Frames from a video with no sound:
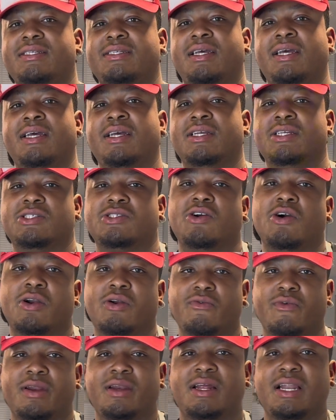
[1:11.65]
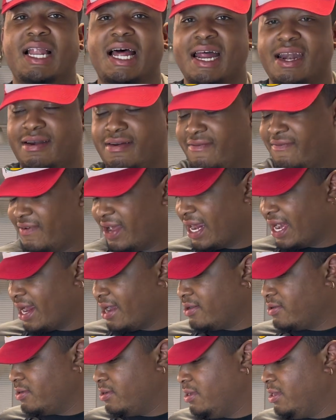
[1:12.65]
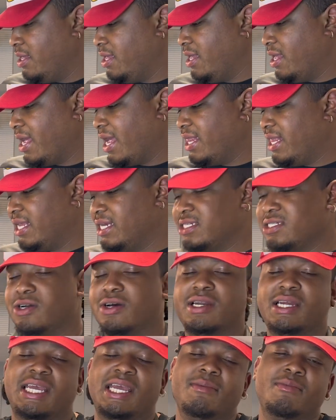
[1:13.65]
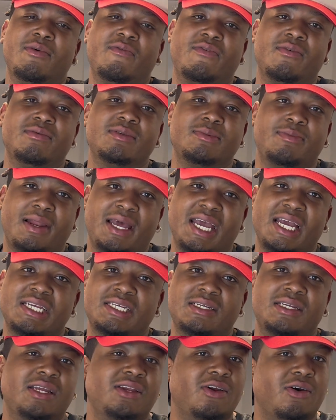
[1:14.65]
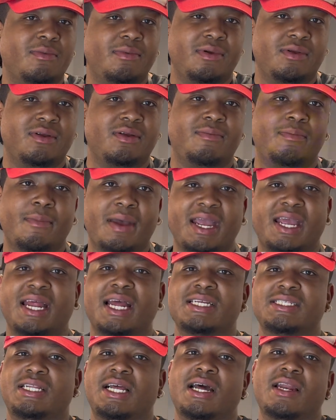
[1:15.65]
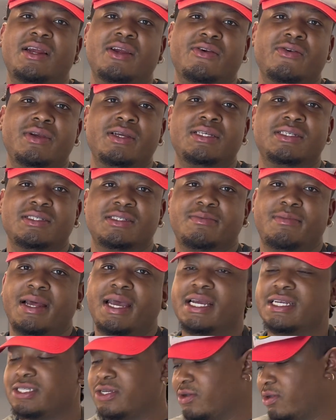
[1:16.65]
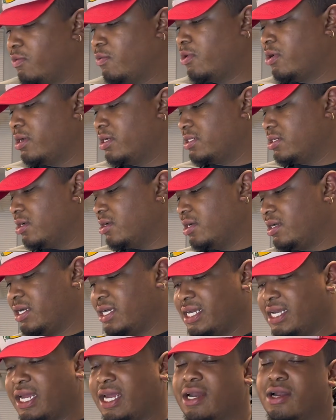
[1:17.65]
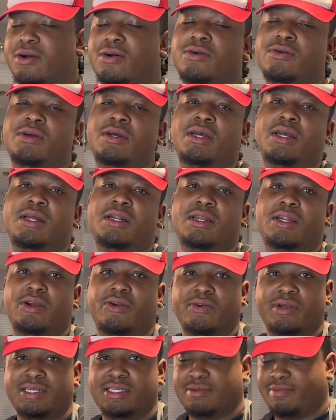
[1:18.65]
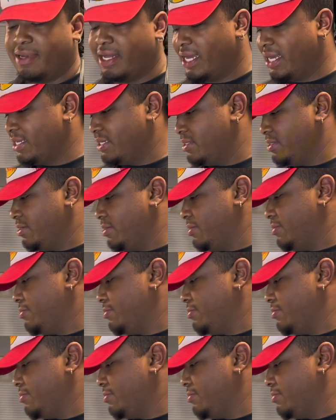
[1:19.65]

So it's gonna render a lot of the fat out, and then it's gonna keep it from splashing. You know, bacon has a lot of grease and splash, so the water is gonna cut down on the grease splash.